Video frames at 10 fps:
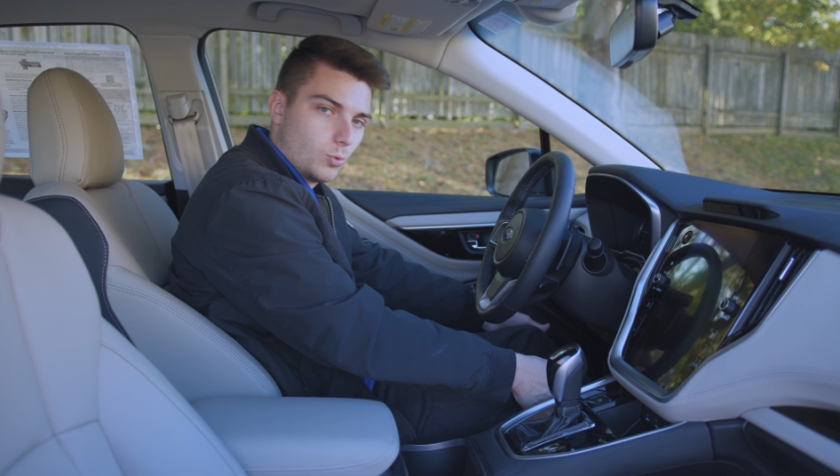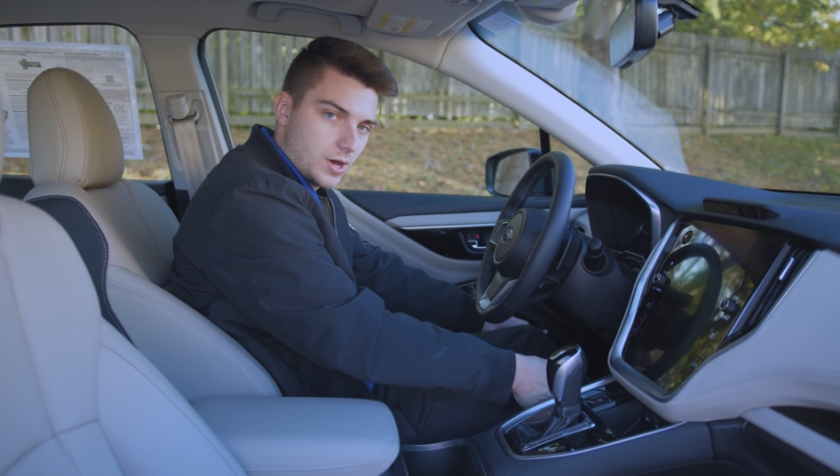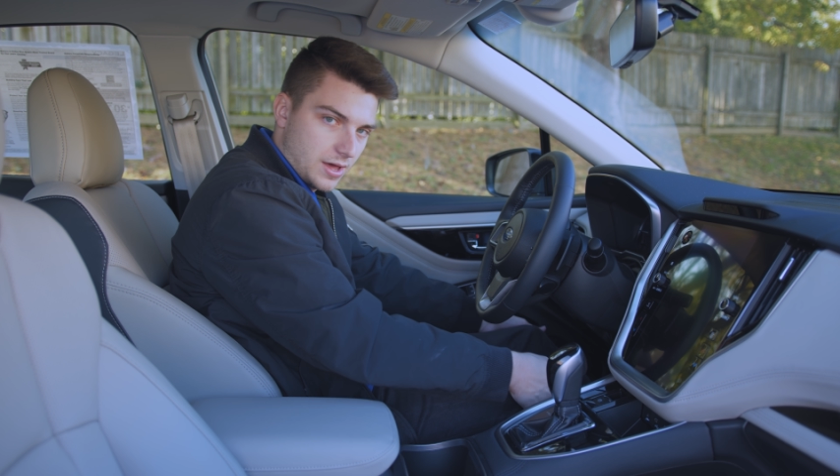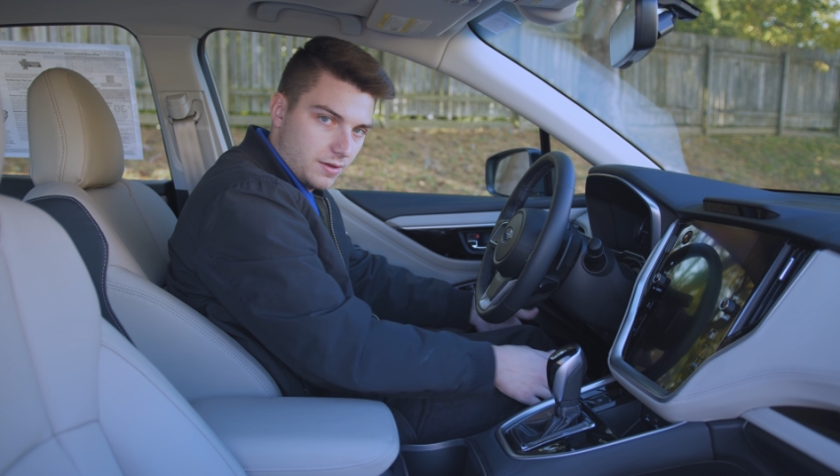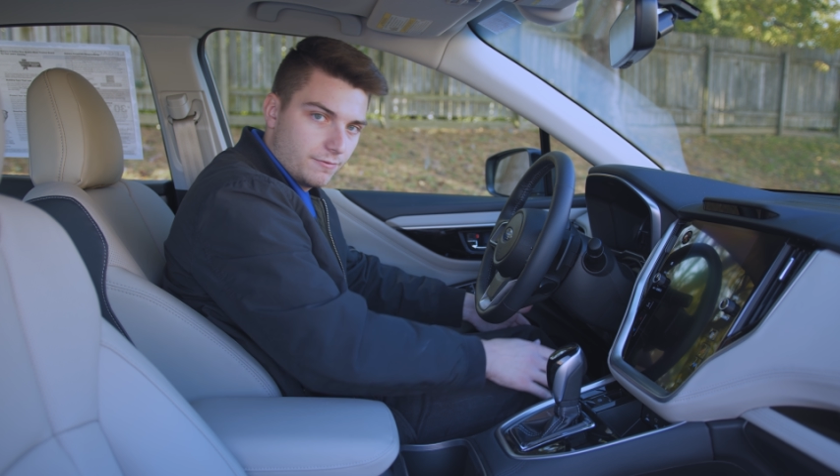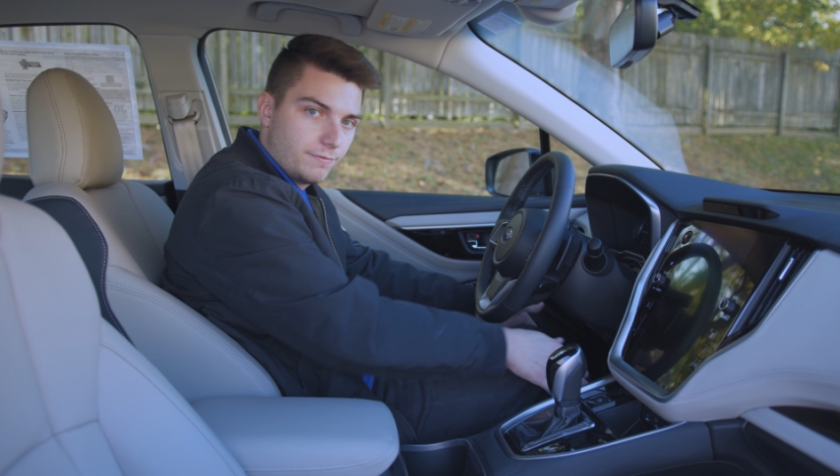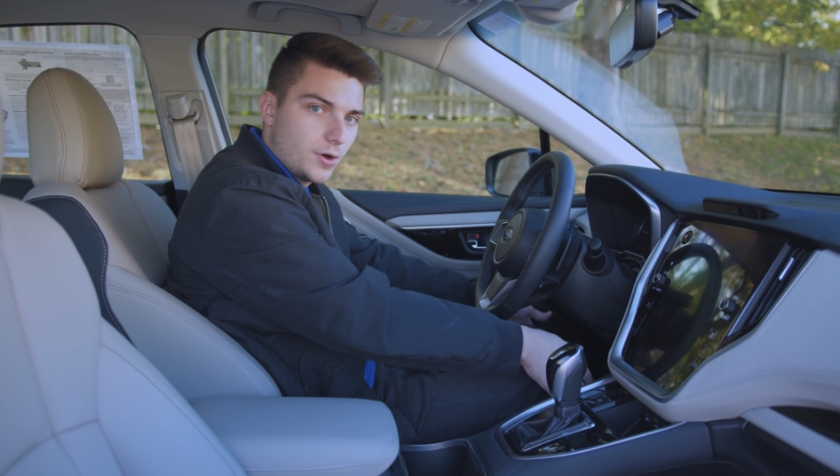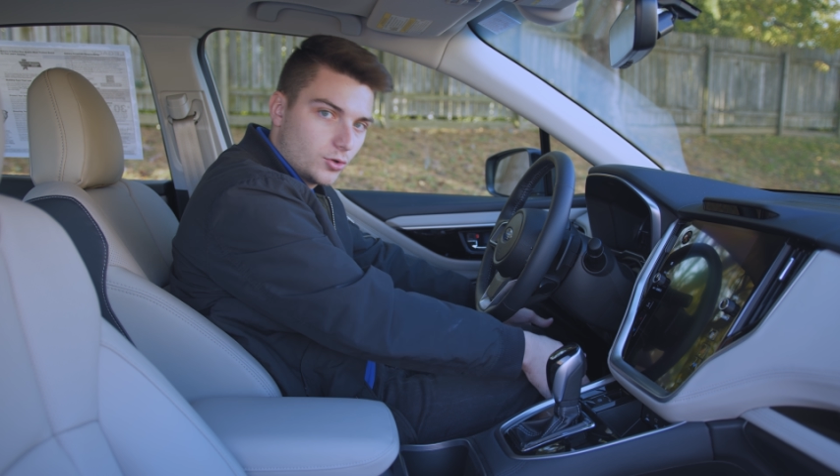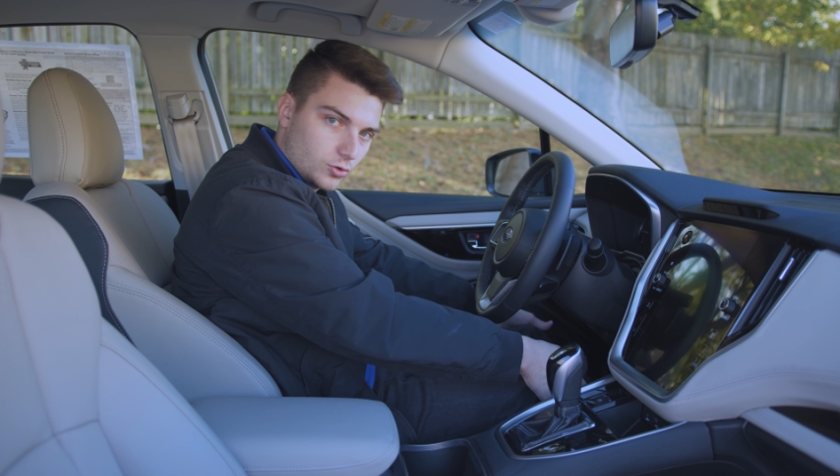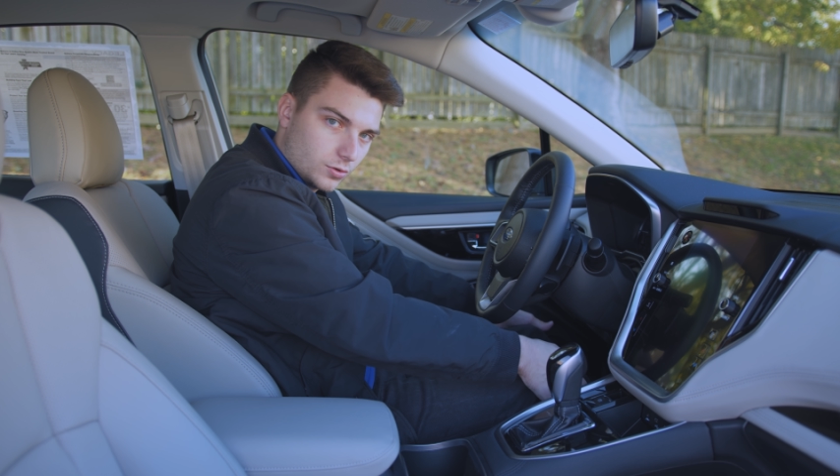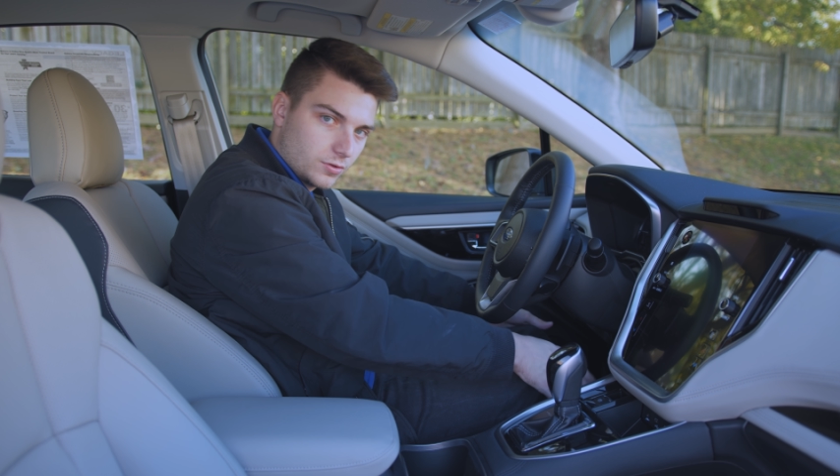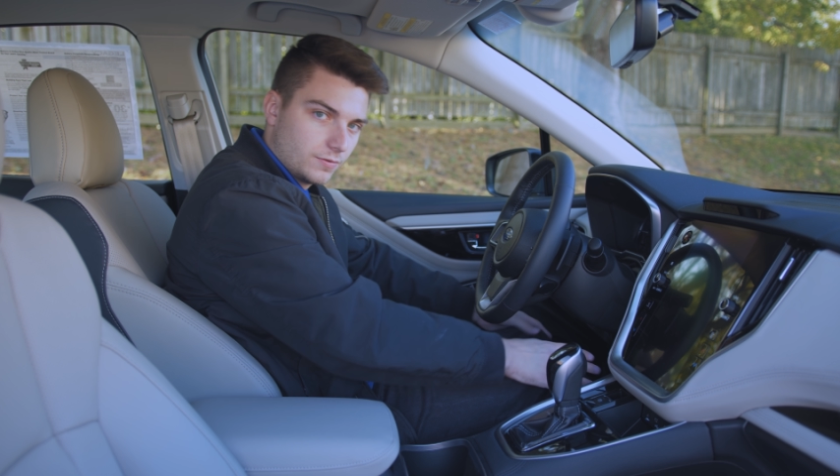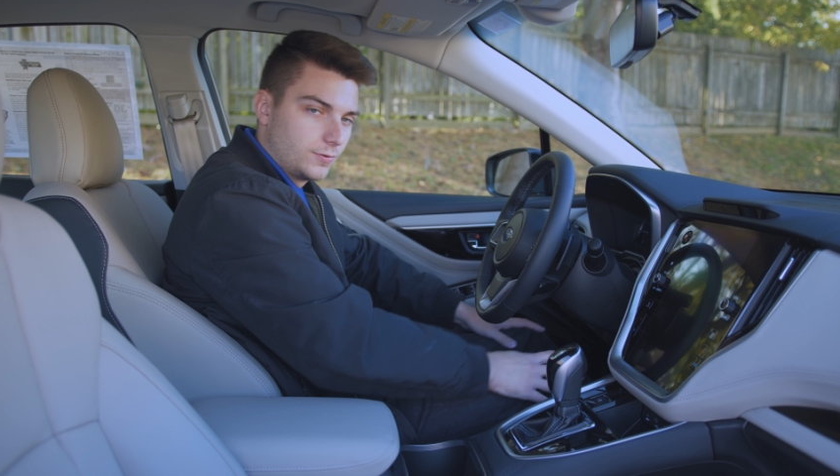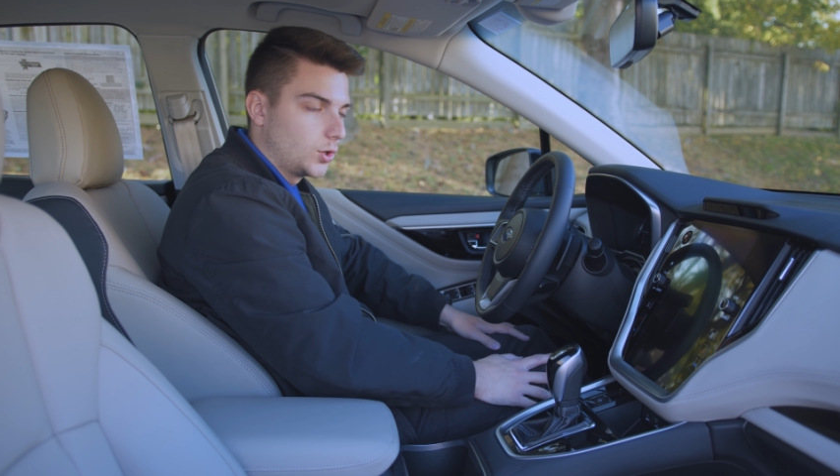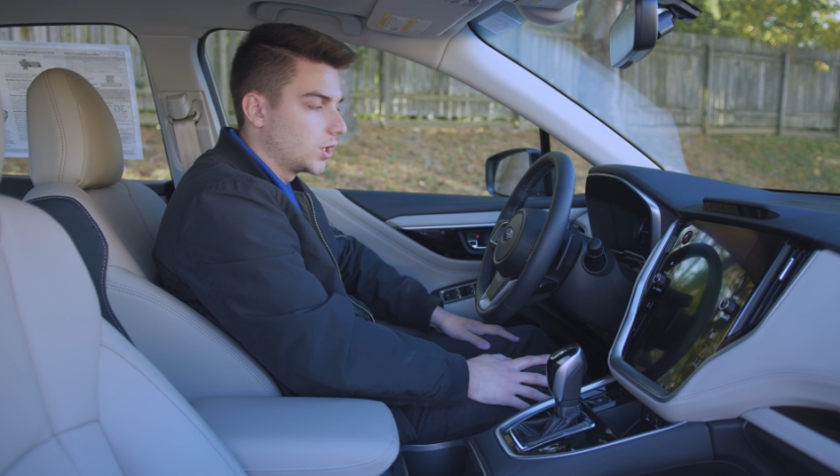way, fall towards the
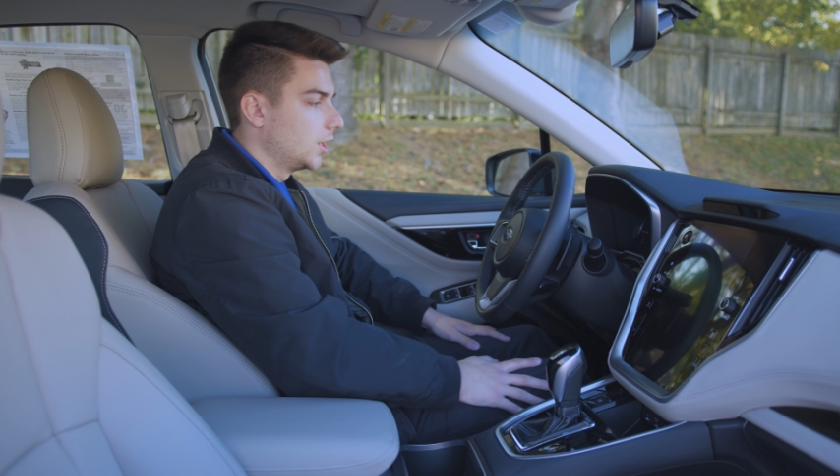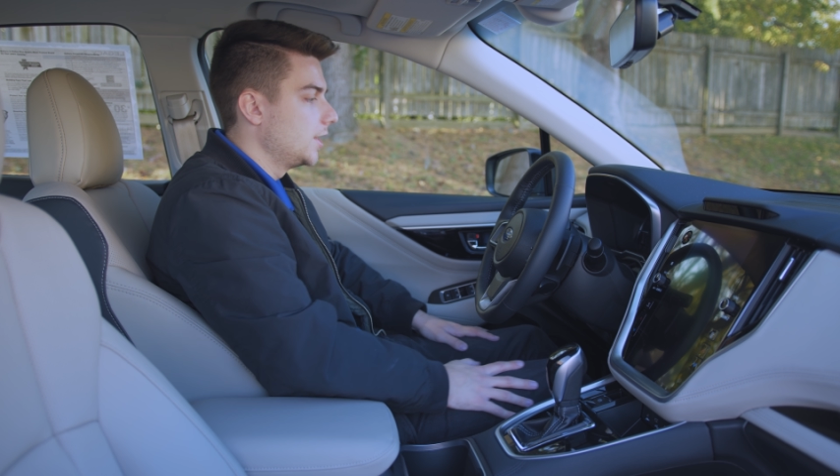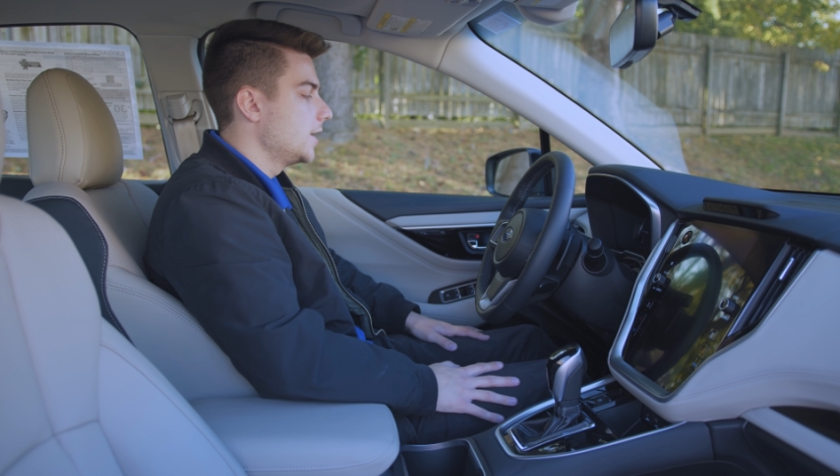floor.